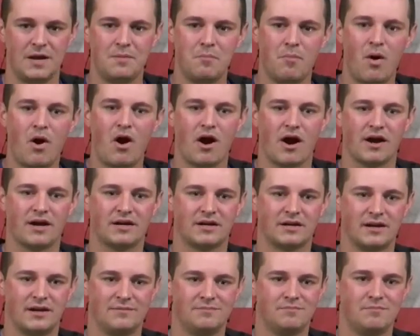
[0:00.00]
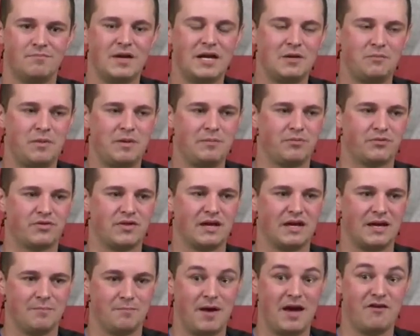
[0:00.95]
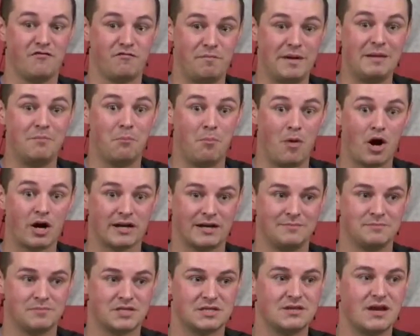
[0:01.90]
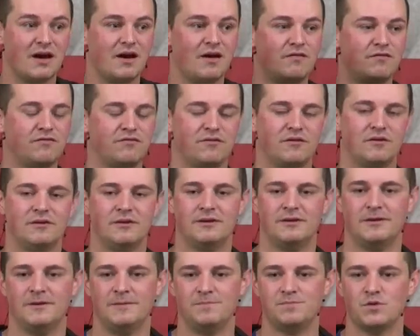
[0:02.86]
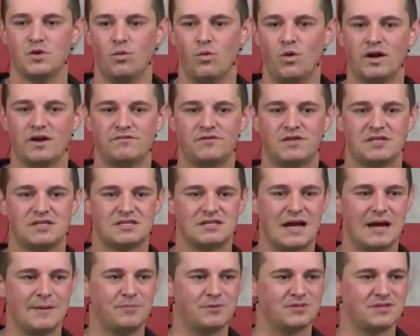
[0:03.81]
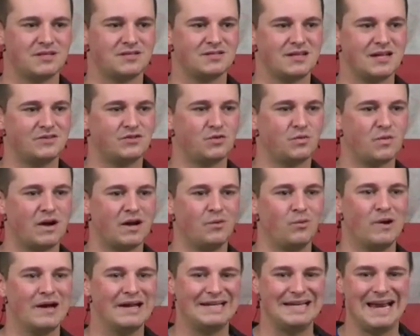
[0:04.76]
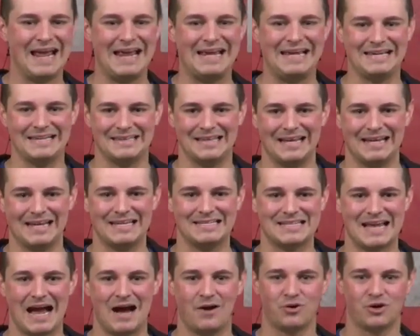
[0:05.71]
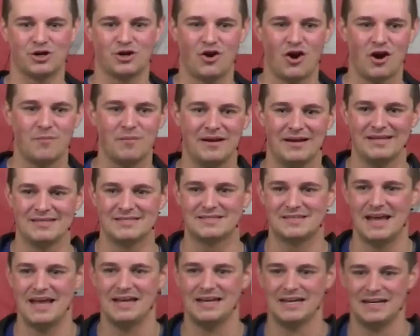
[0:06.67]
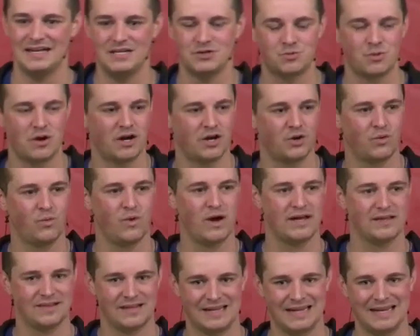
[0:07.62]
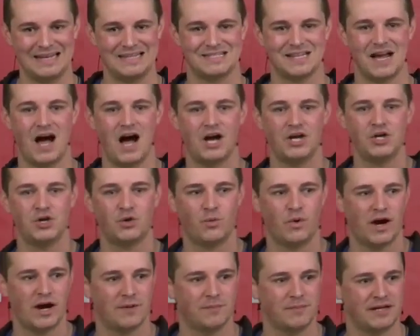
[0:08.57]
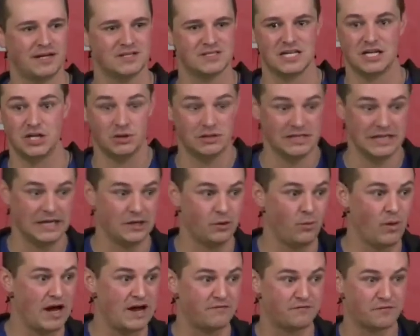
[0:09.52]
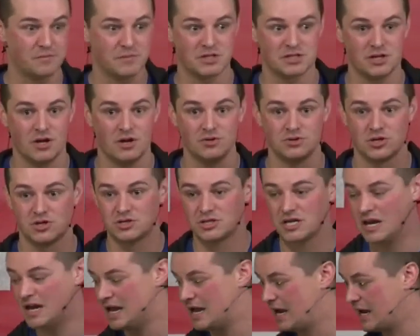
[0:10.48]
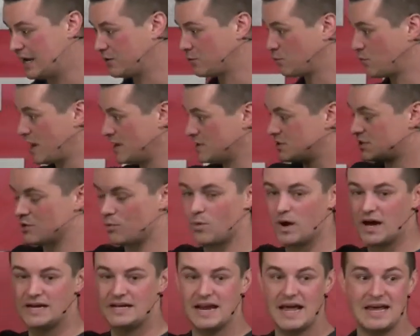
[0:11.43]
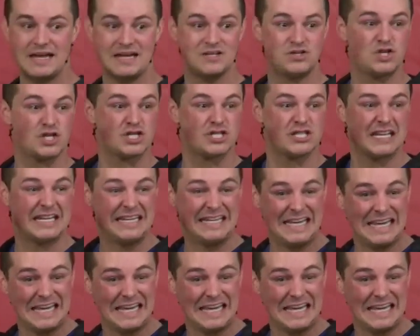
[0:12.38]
And Mark, and many people think it may have been Mark himself, one of the disciples is set to run away naked, like his outer garment is taken. He's running away like in his underwear because he couldn't get away from the soldiers and runs away naked just to